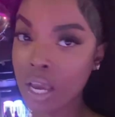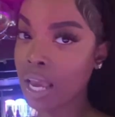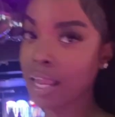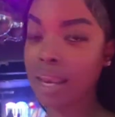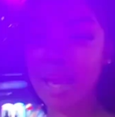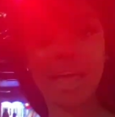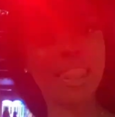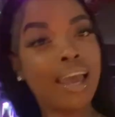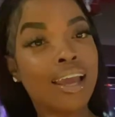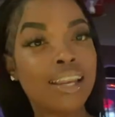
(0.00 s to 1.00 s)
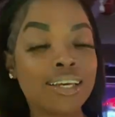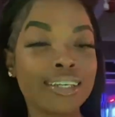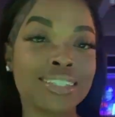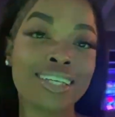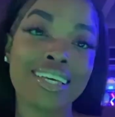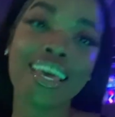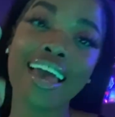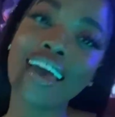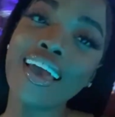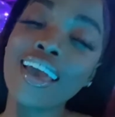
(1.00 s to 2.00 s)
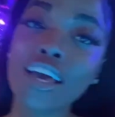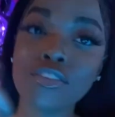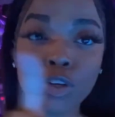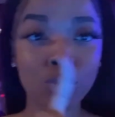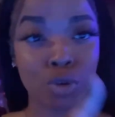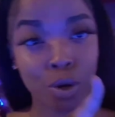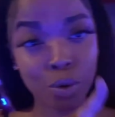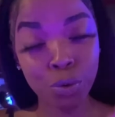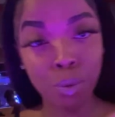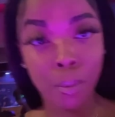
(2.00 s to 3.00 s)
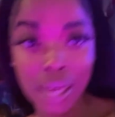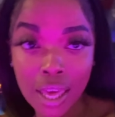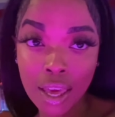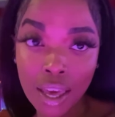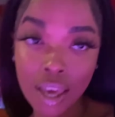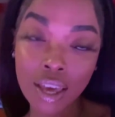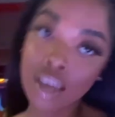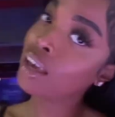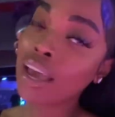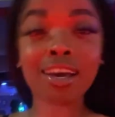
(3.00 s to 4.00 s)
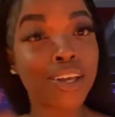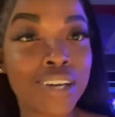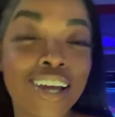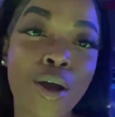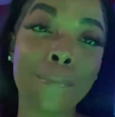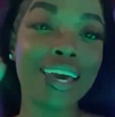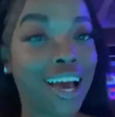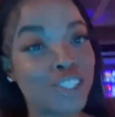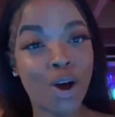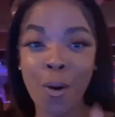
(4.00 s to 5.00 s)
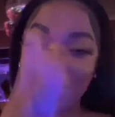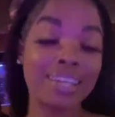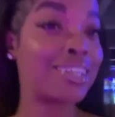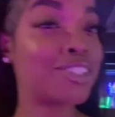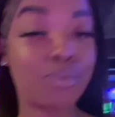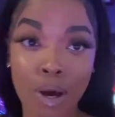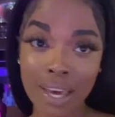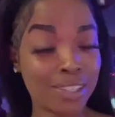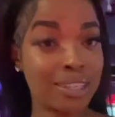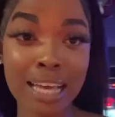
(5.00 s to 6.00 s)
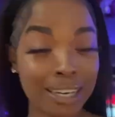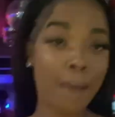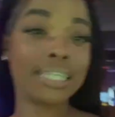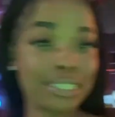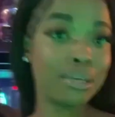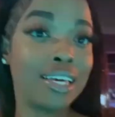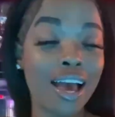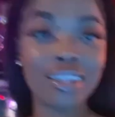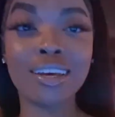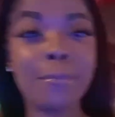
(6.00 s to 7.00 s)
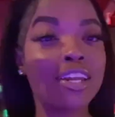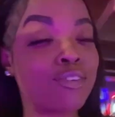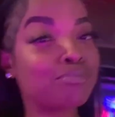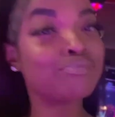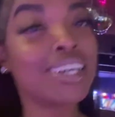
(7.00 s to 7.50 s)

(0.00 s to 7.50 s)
hit his knee, big old ski. feet on the bed. I fuck him up in the head. Suck it, then look in his eyes. Then the next day I might leave him on